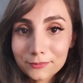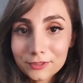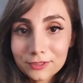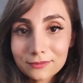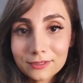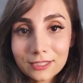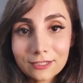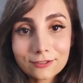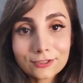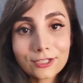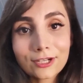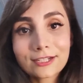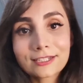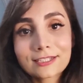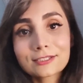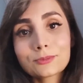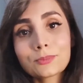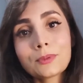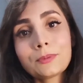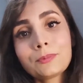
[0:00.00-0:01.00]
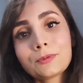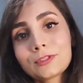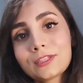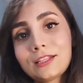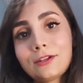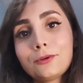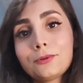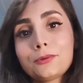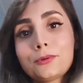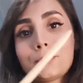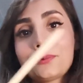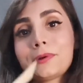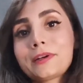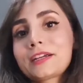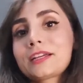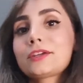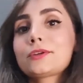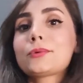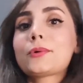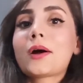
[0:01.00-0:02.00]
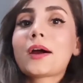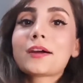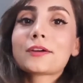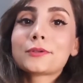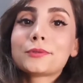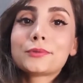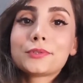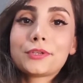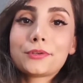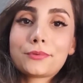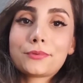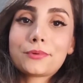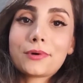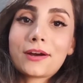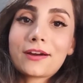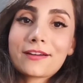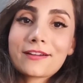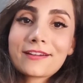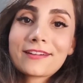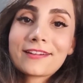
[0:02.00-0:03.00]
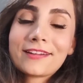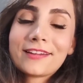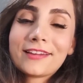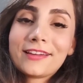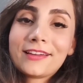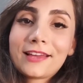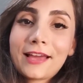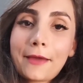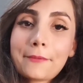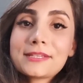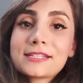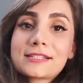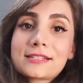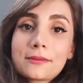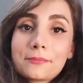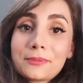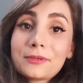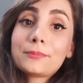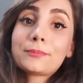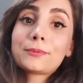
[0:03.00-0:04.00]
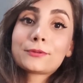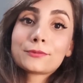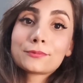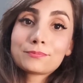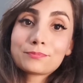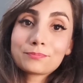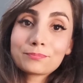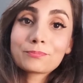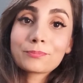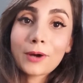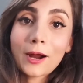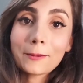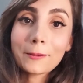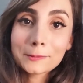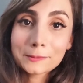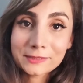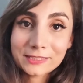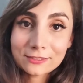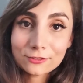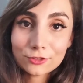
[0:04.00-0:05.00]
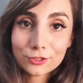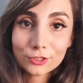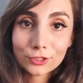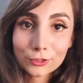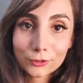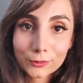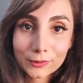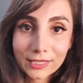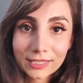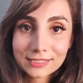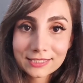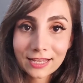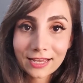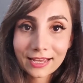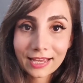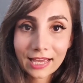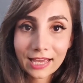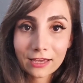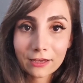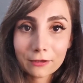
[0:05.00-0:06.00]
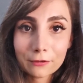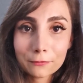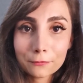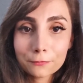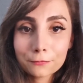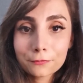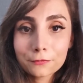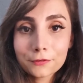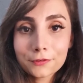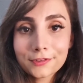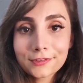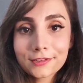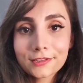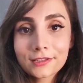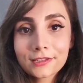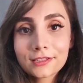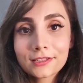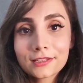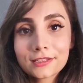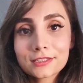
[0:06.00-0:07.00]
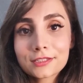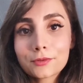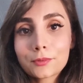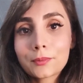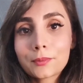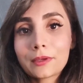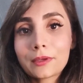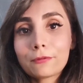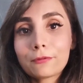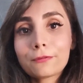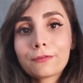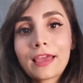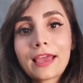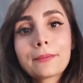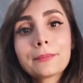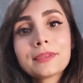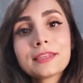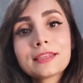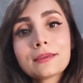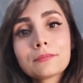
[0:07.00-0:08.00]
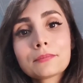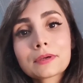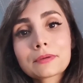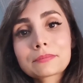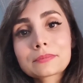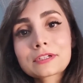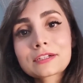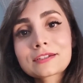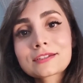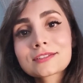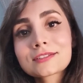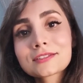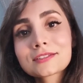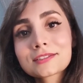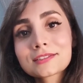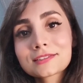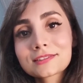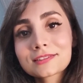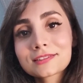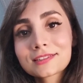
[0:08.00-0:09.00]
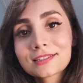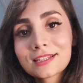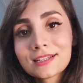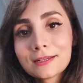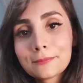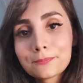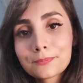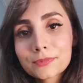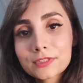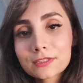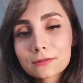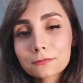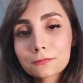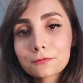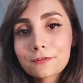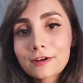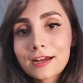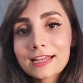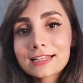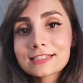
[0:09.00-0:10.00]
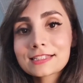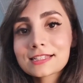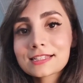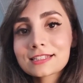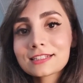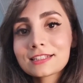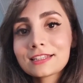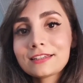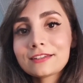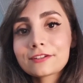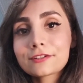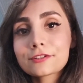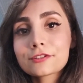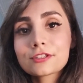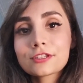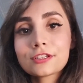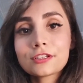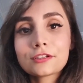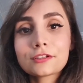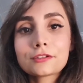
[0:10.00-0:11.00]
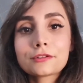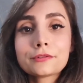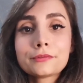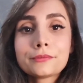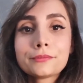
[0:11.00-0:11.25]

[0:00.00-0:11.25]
you're talking to people, they don't know where you are, who you are. I mean, some people probably do, because I have some of my family members and some friends in here too.